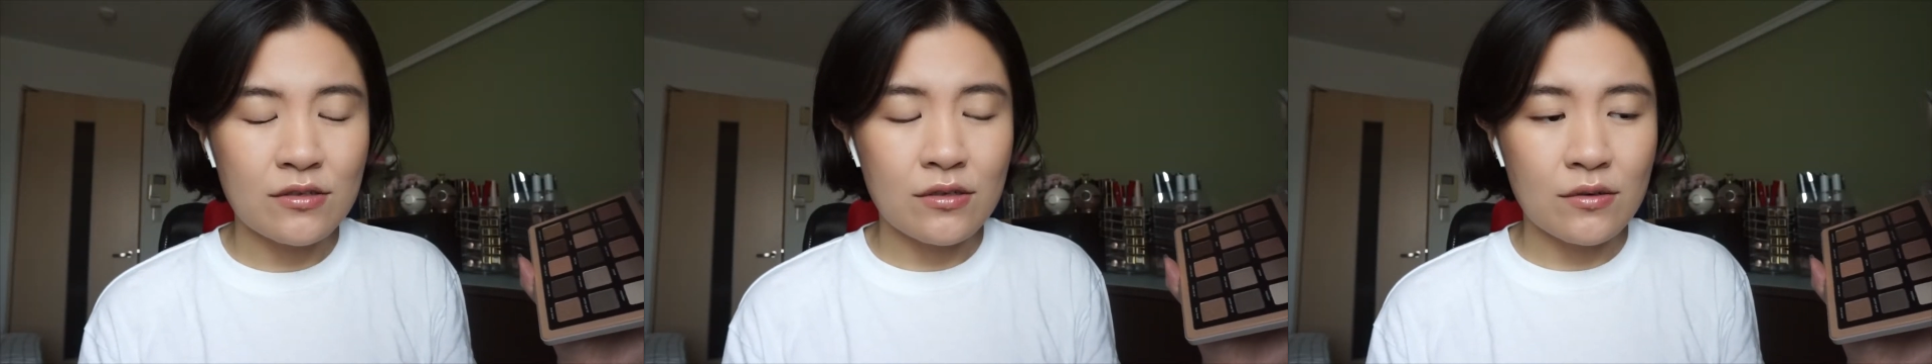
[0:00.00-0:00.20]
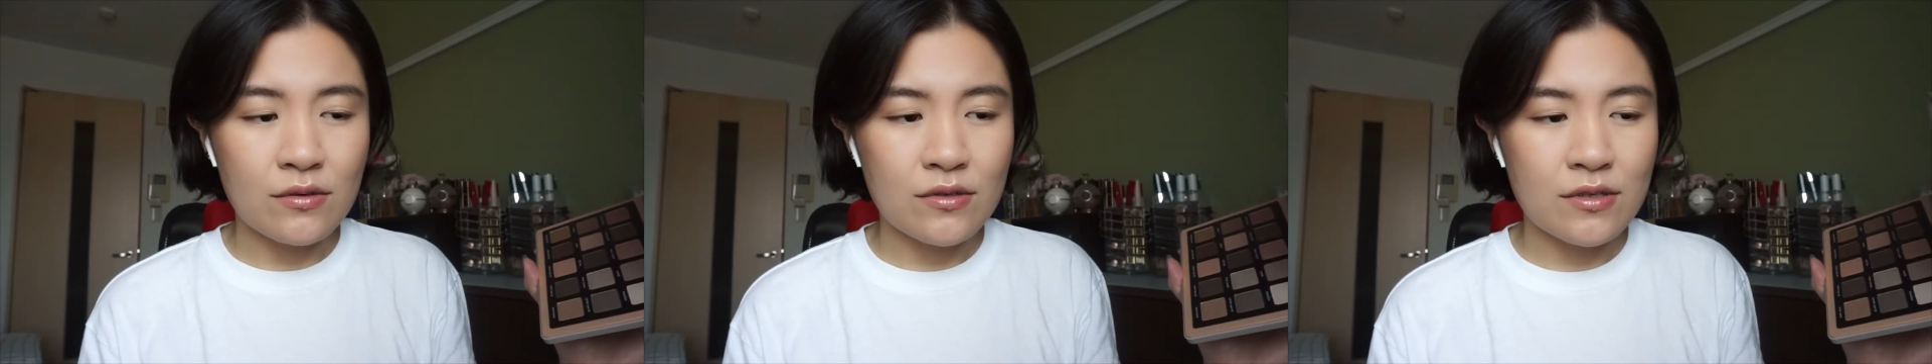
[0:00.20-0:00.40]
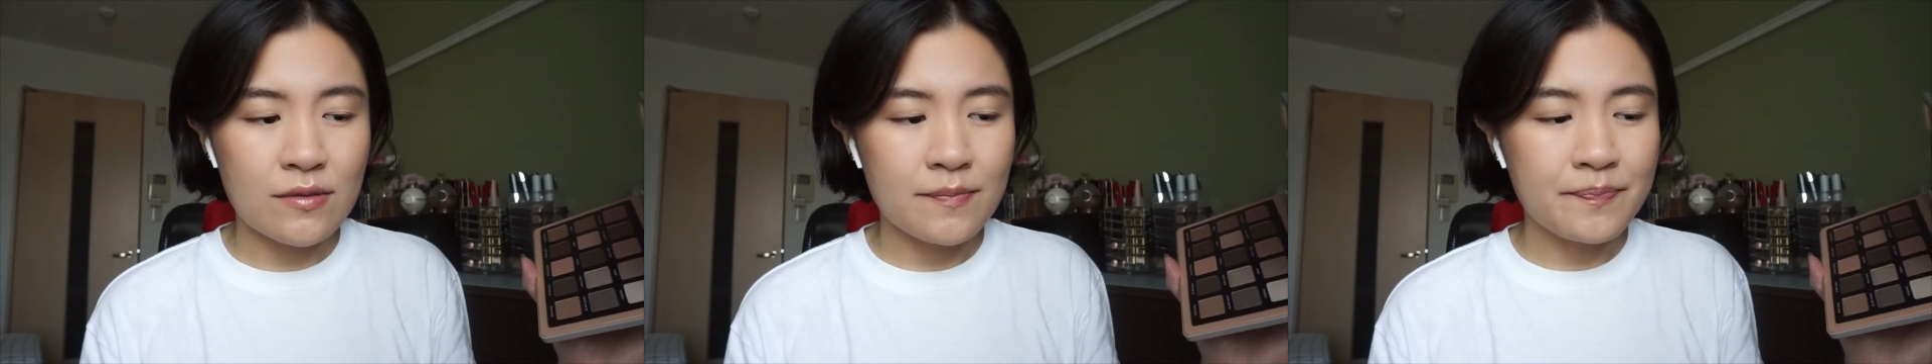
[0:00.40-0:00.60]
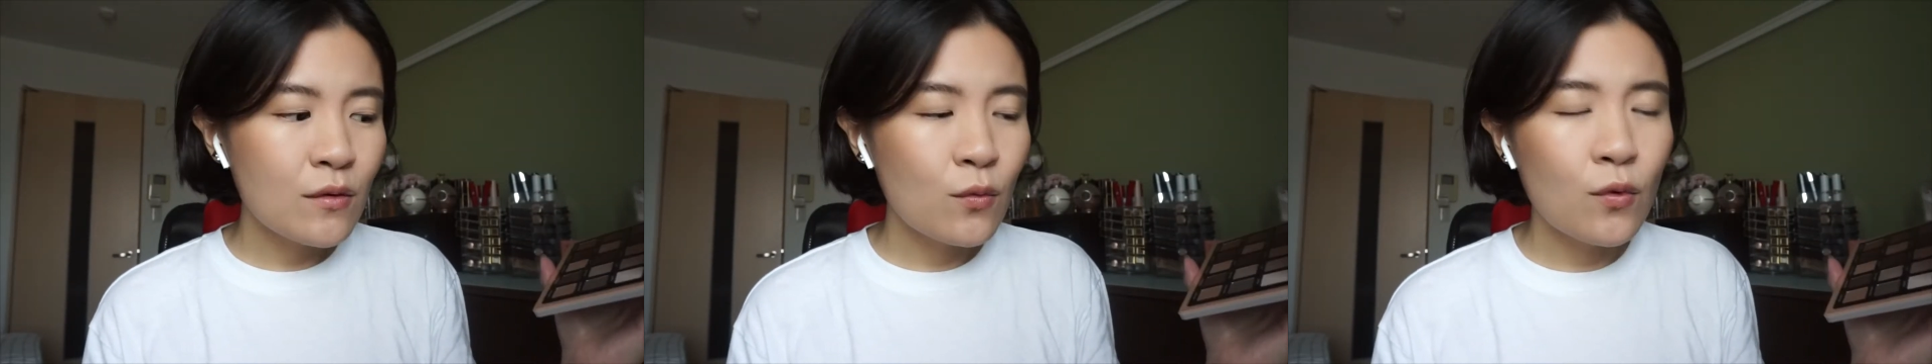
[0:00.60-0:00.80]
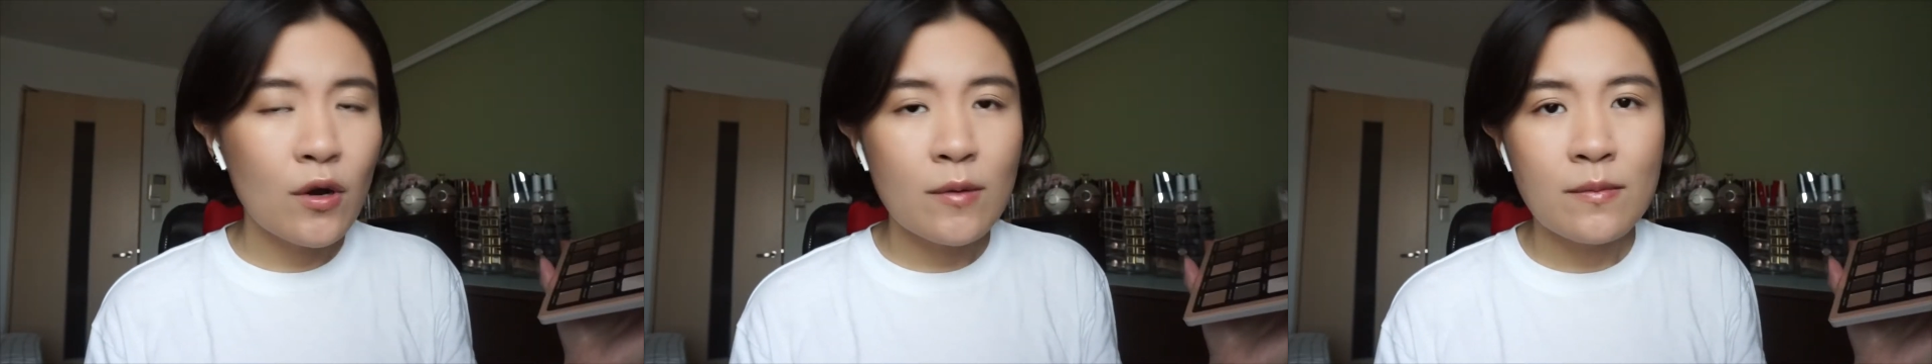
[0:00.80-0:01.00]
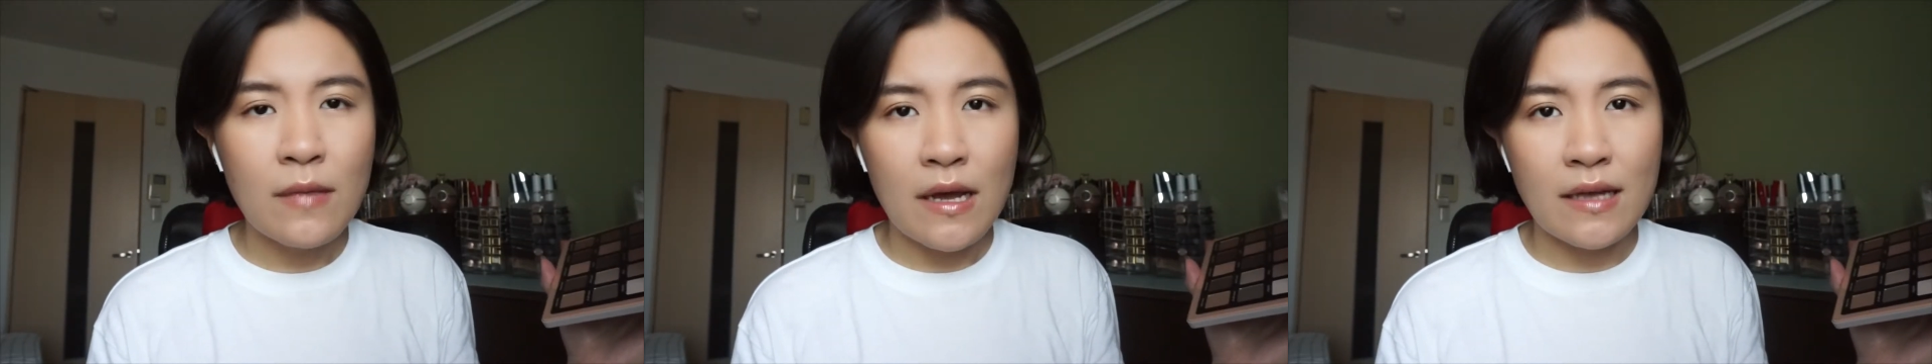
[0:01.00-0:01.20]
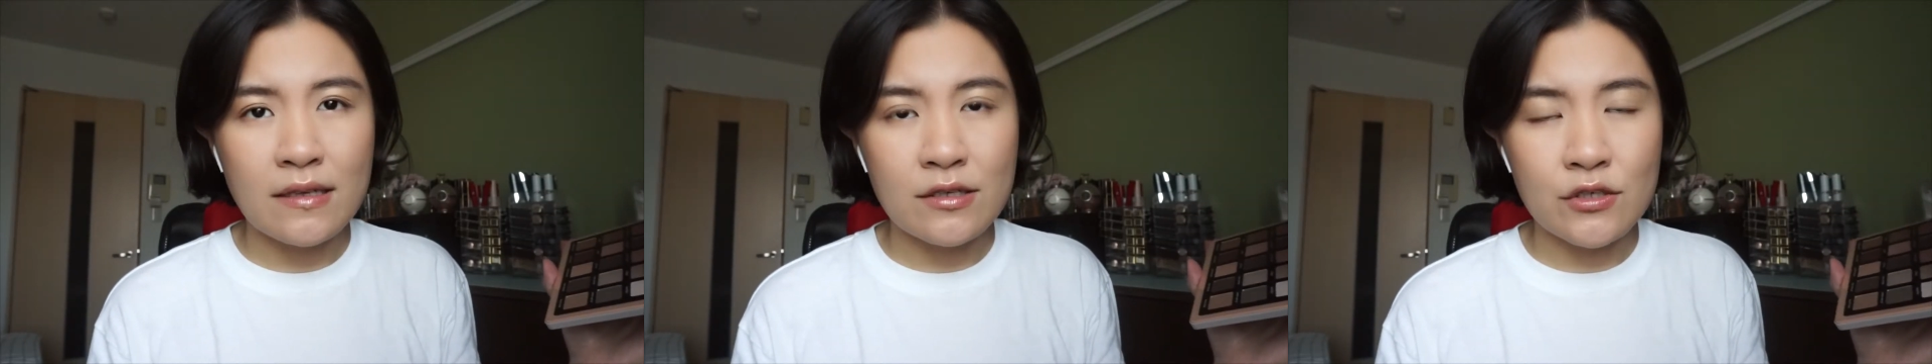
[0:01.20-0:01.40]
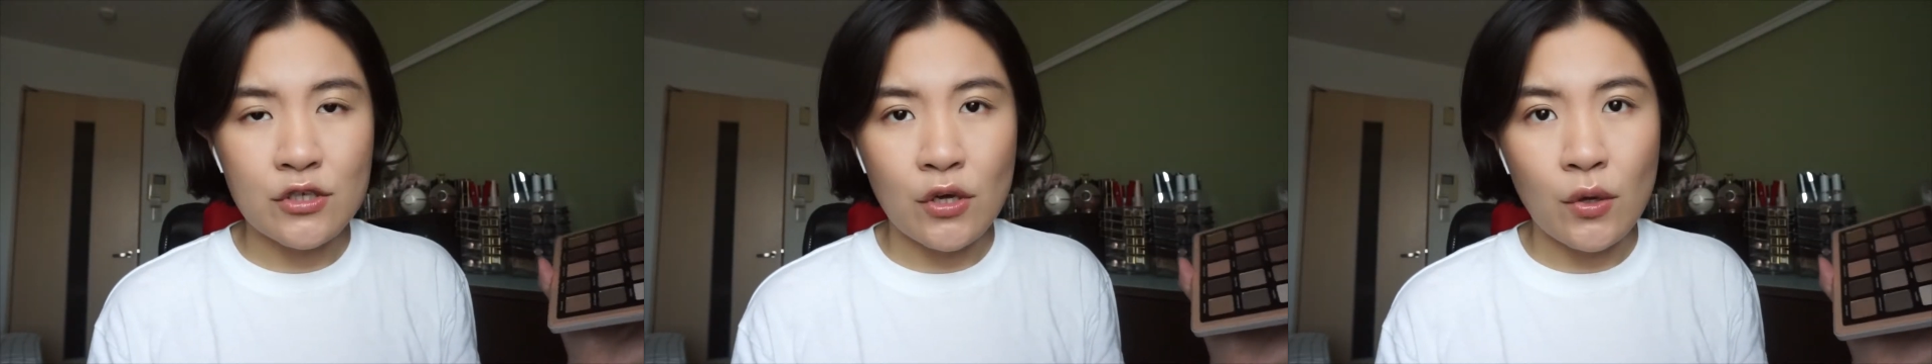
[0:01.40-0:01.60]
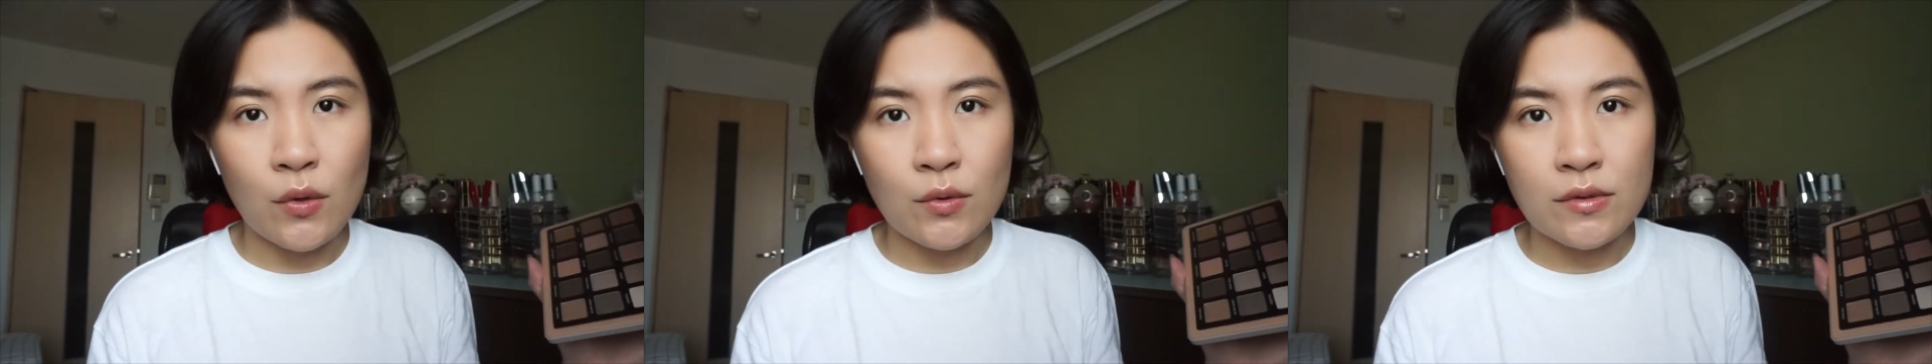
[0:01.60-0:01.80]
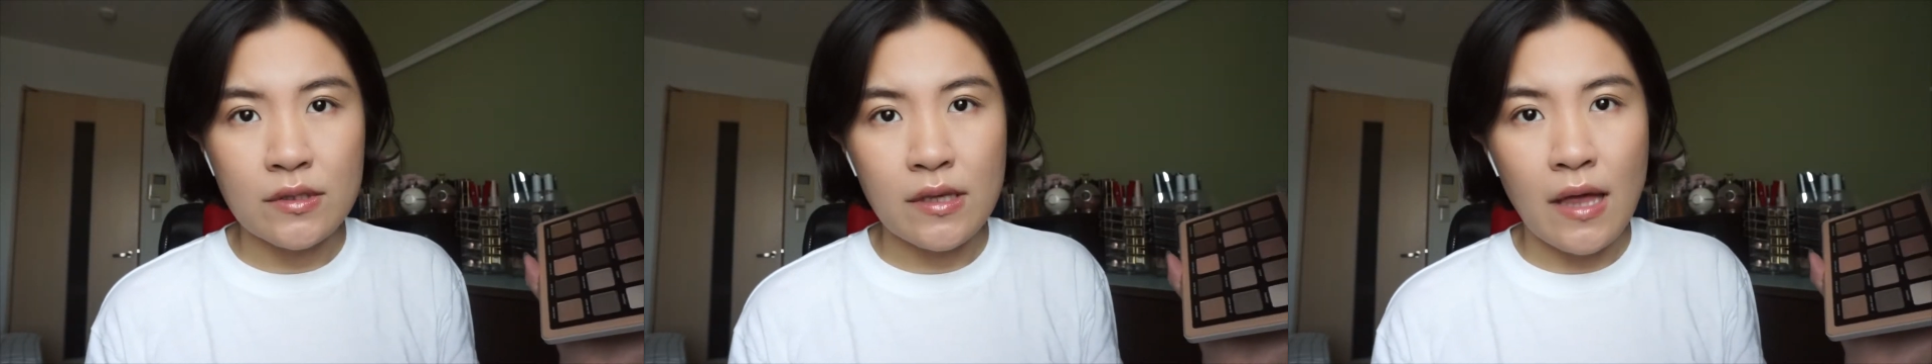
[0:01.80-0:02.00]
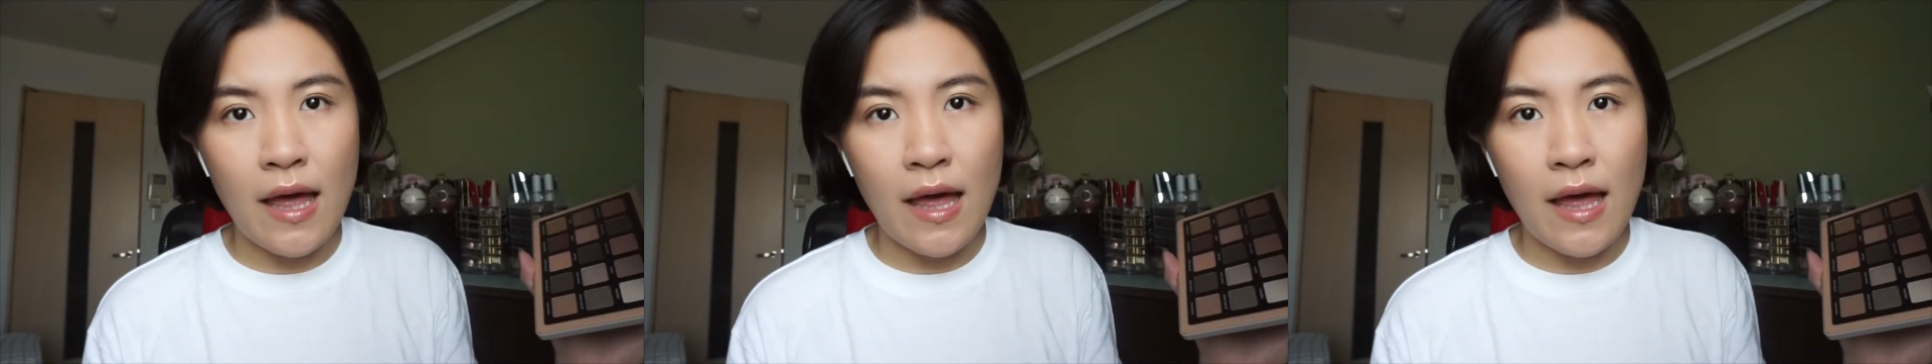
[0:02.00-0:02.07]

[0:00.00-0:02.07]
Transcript: those warm undertoned